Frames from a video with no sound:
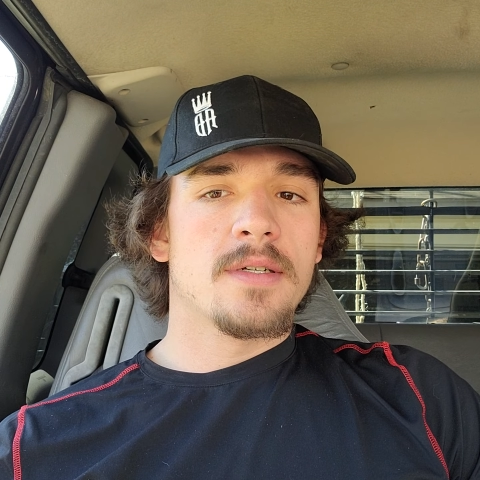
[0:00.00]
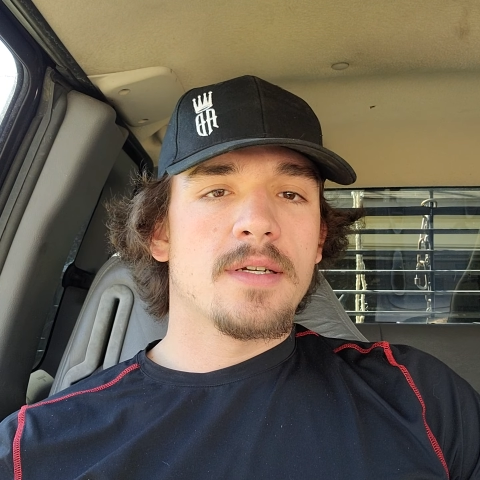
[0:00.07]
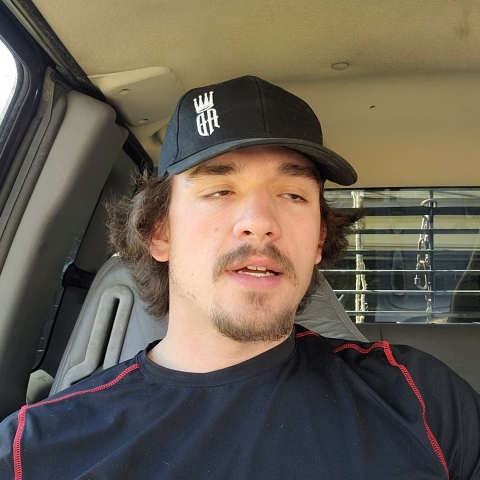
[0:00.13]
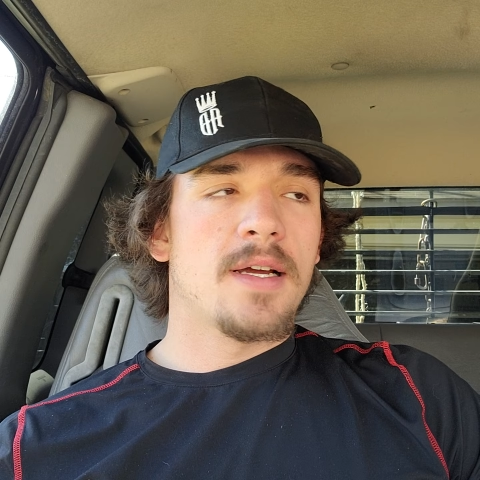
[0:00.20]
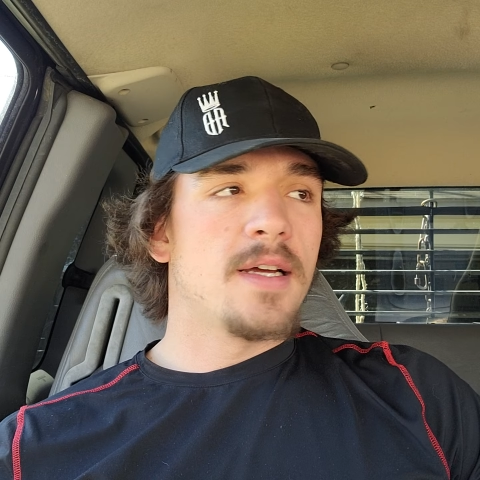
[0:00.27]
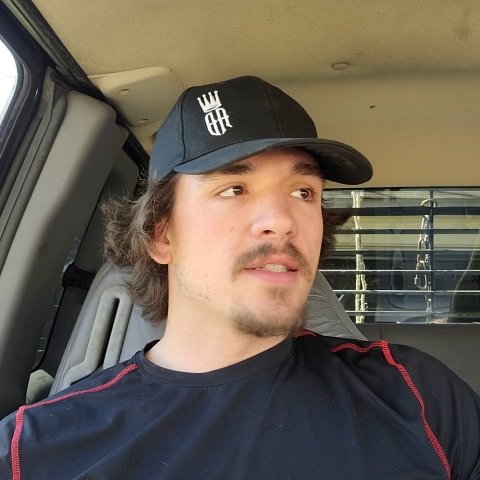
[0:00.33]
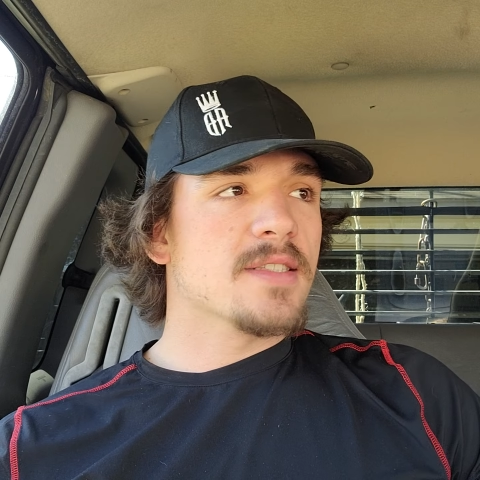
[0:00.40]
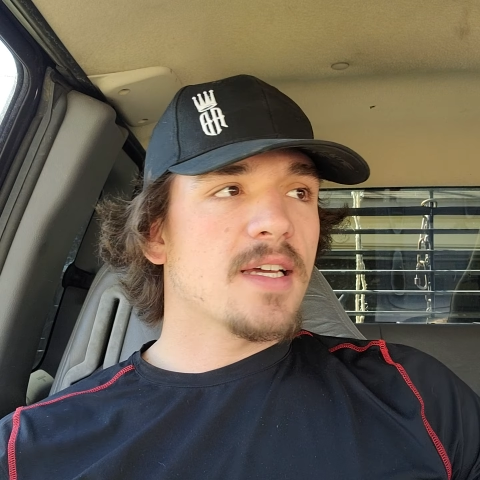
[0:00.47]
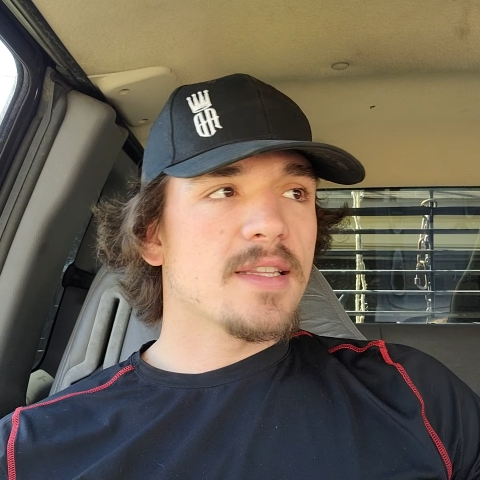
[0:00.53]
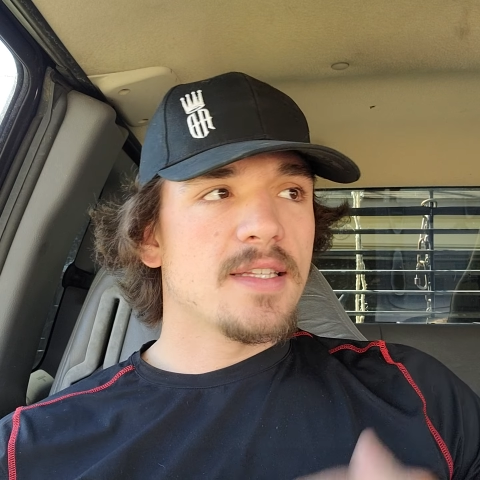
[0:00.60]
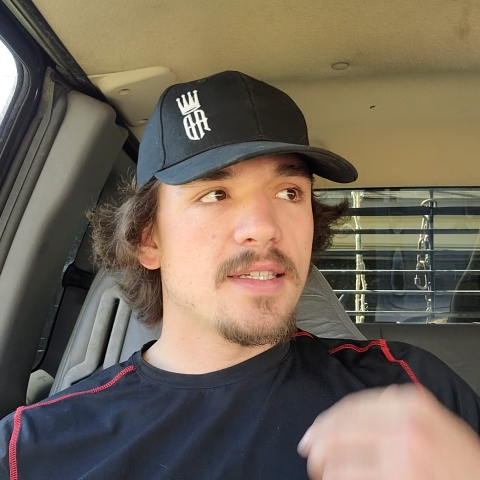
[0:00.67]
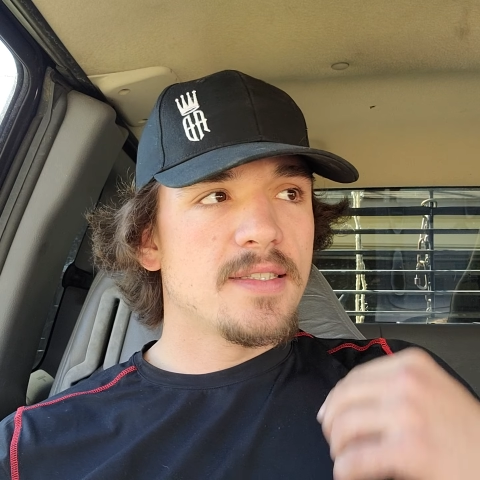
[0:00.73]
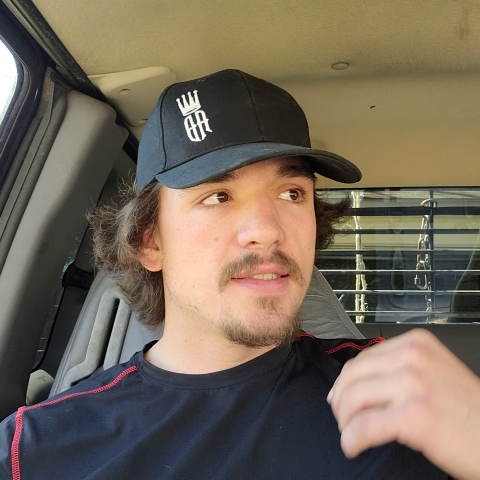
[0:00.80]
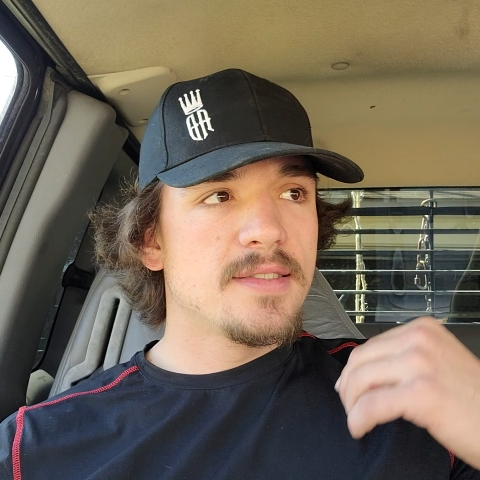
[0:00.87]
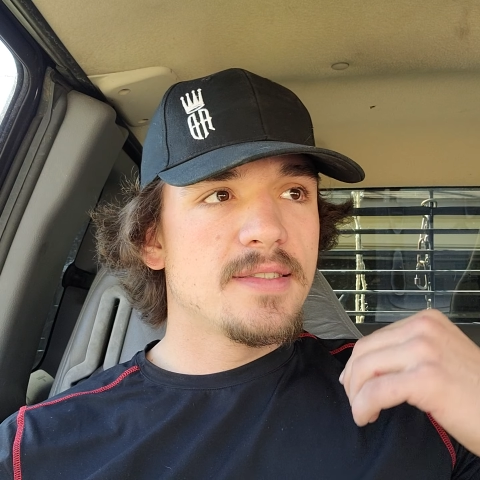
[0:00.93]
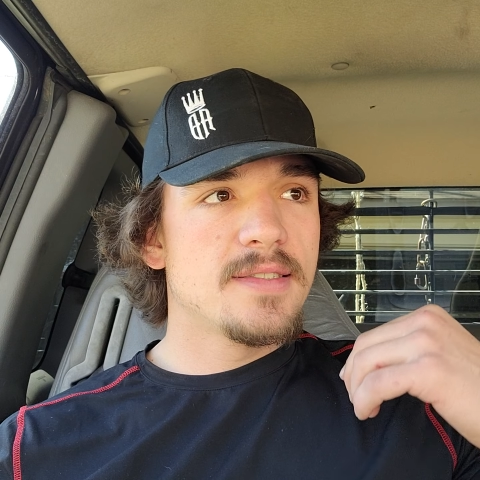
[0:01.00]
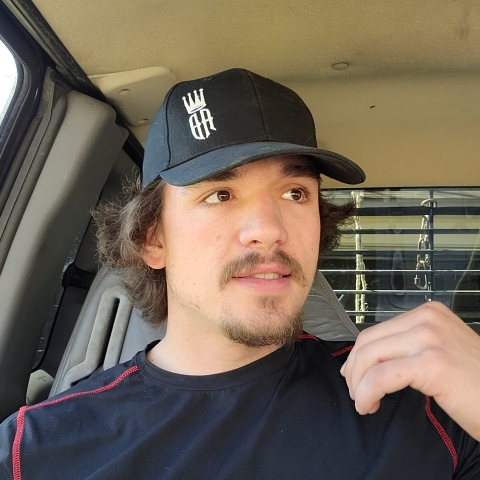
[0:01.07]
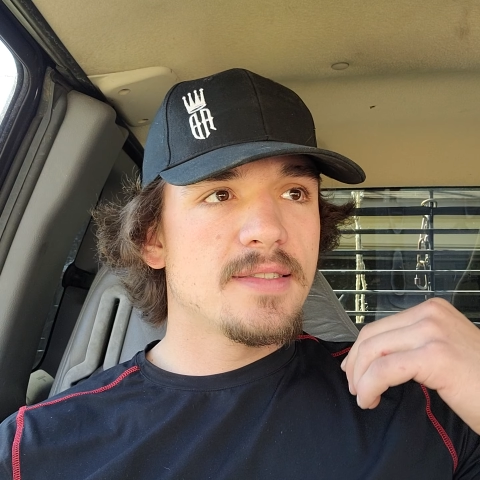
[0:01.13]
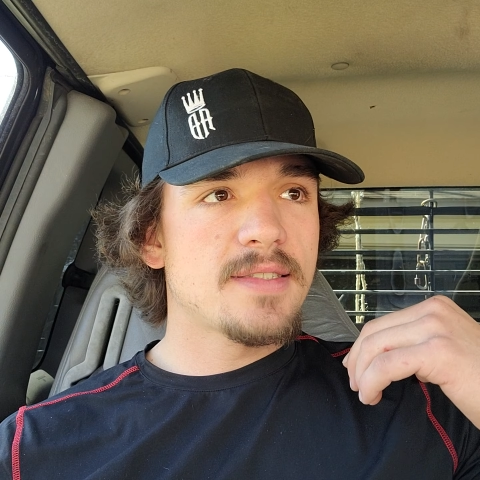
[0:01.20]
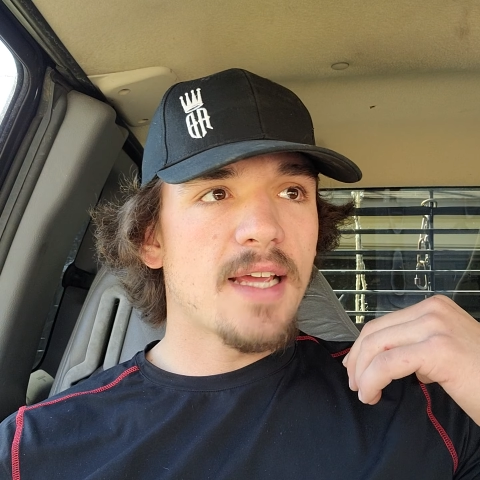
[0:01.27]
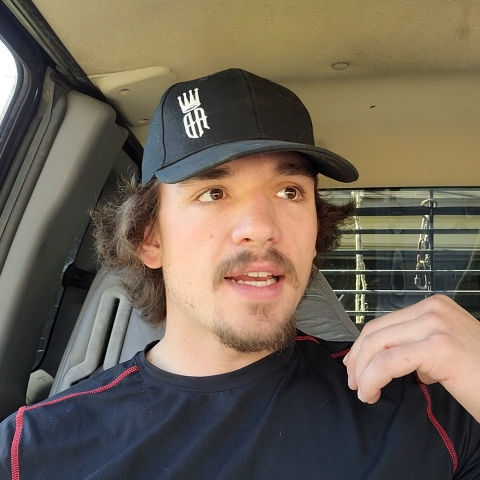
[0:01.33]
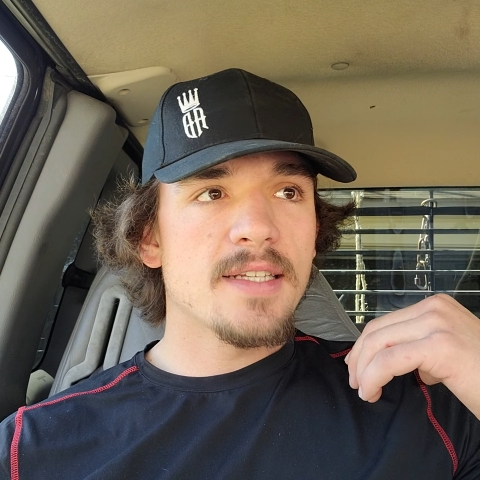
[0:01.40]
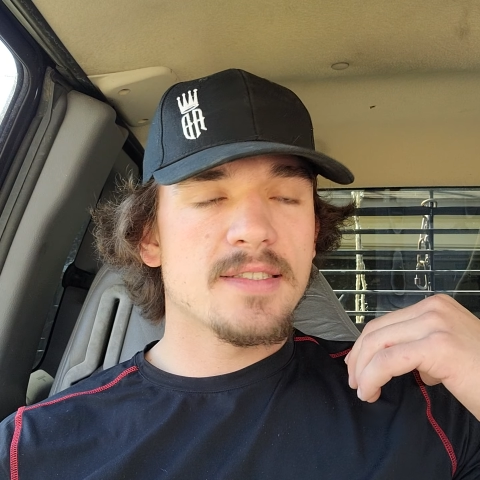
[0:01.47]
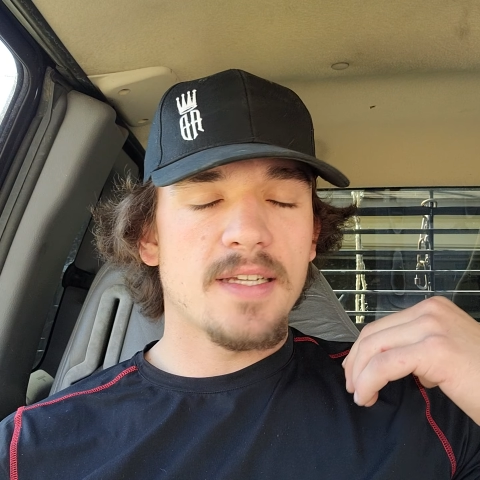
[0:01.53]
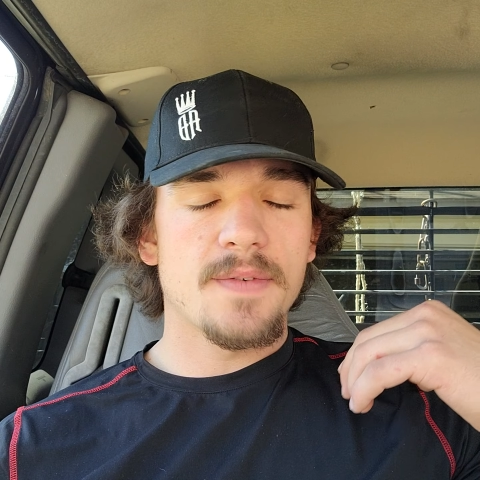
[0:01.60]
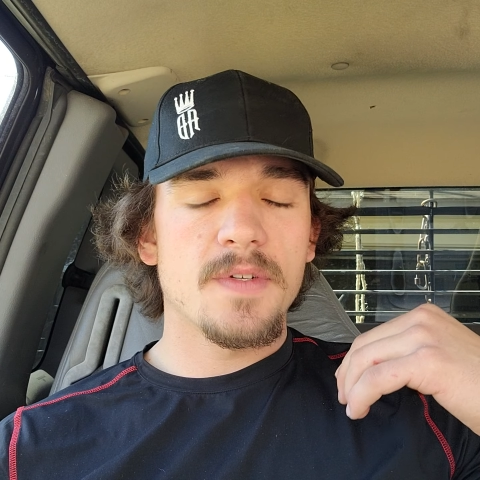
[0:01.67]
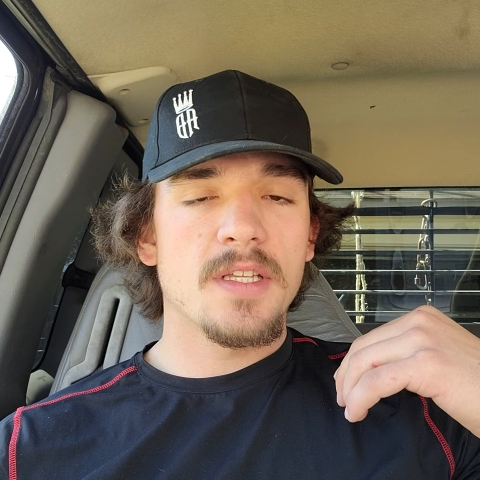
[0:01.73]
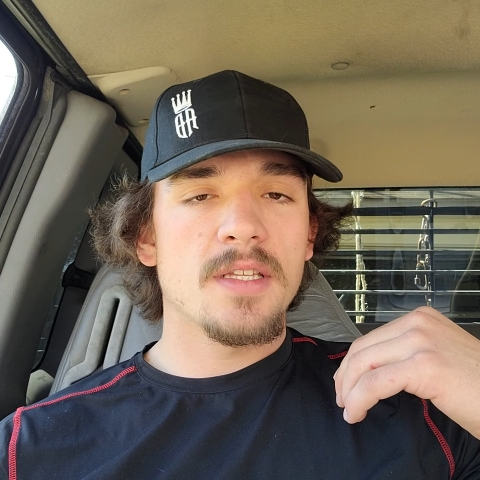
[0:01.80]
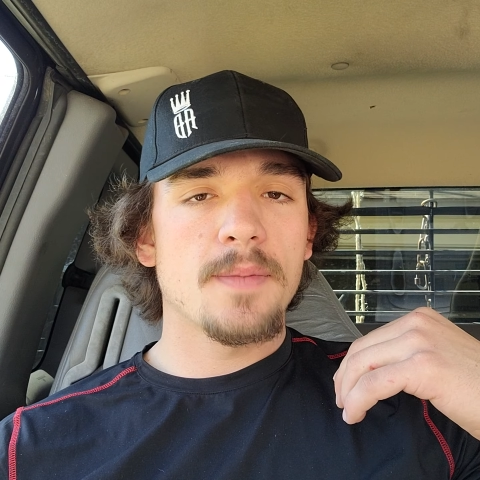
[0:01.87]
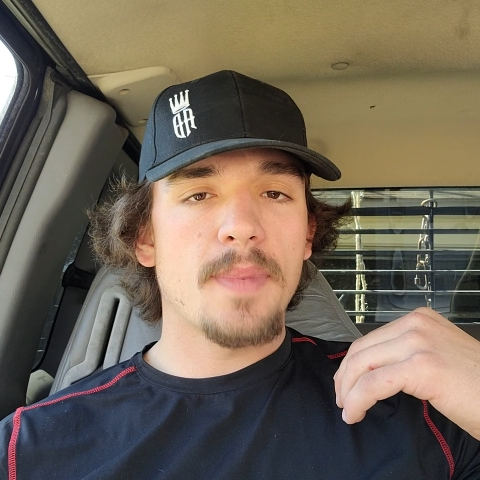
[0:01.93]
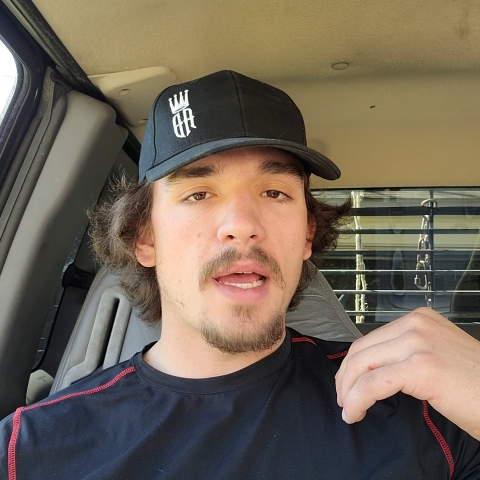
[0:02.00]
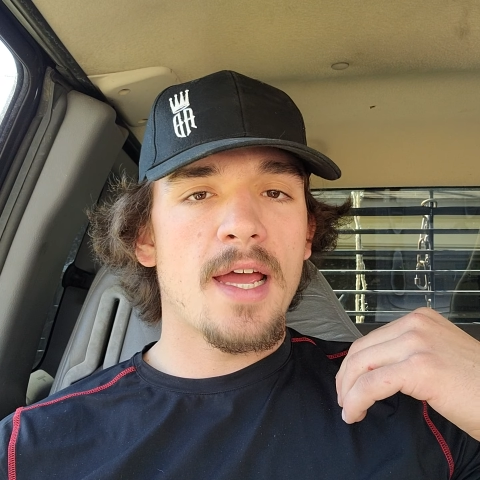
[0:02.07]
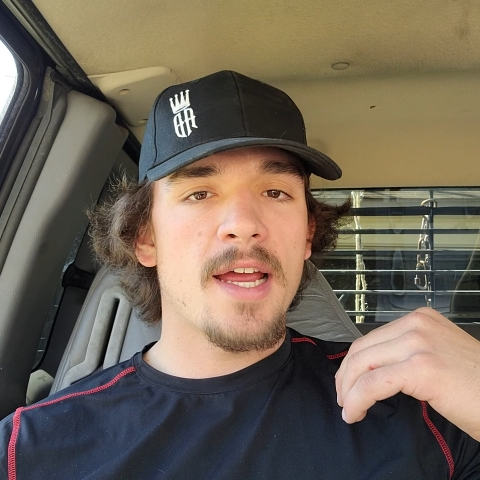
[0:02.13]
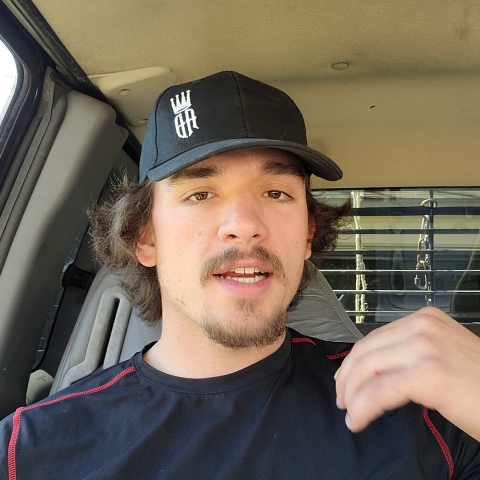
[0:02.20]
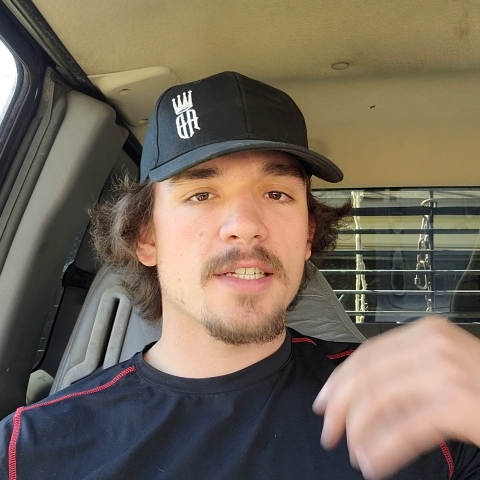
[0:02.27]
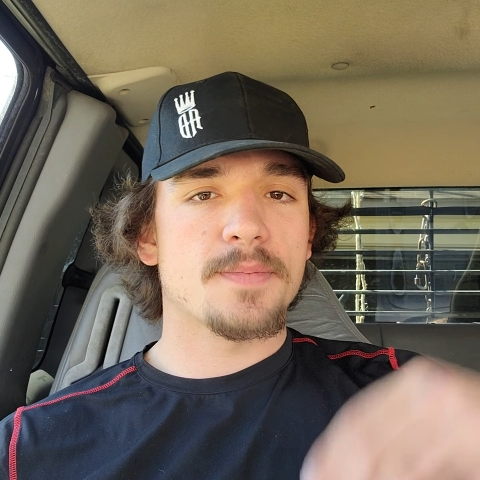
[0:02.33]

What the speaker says: It's got the Dana 70 in the back,